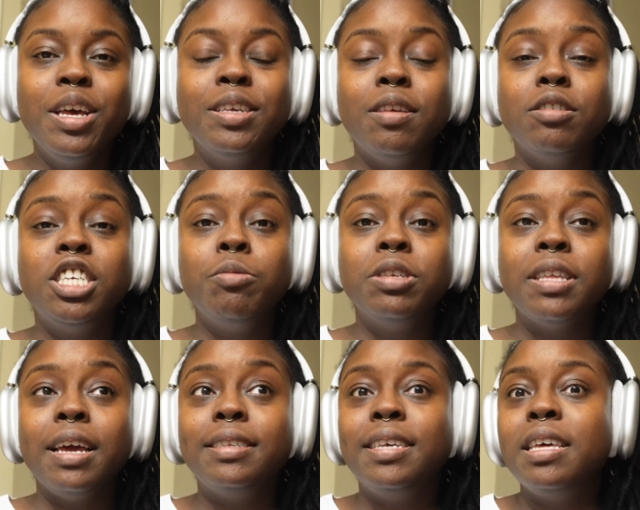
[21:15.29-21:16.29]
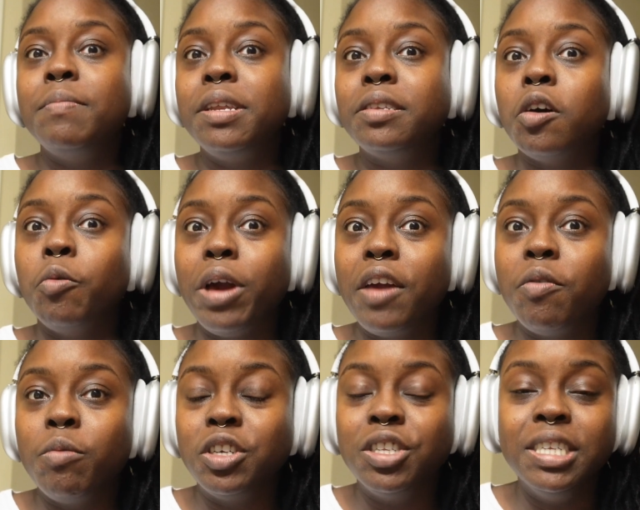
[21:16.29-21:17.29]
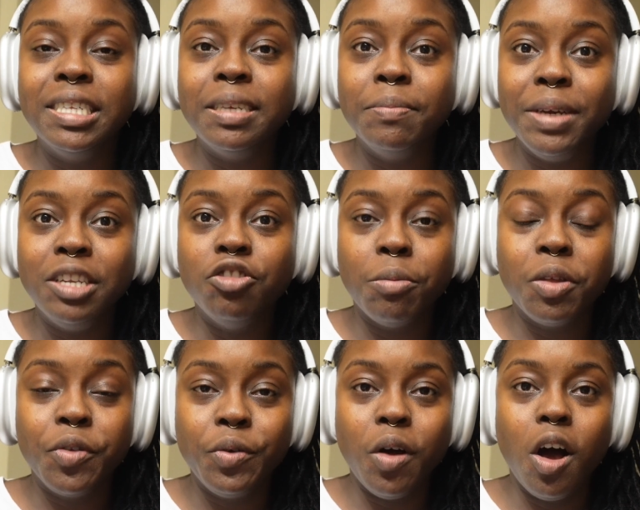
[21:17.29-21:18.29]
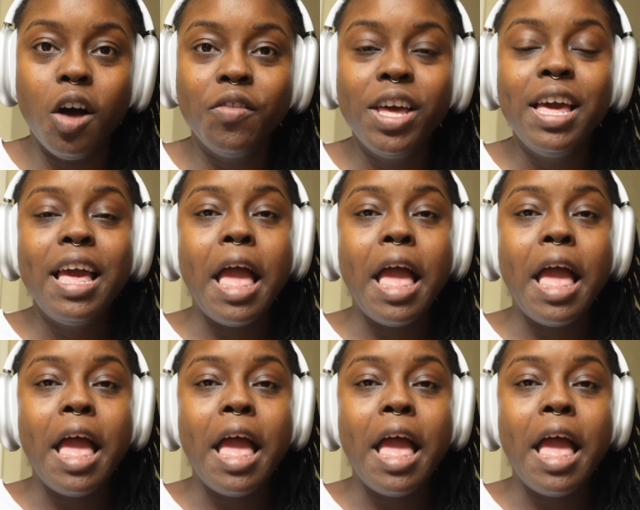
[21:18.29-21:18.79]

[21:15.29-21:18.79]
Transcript: So she was like 10 minutes away from where she needed to be to drop the food off.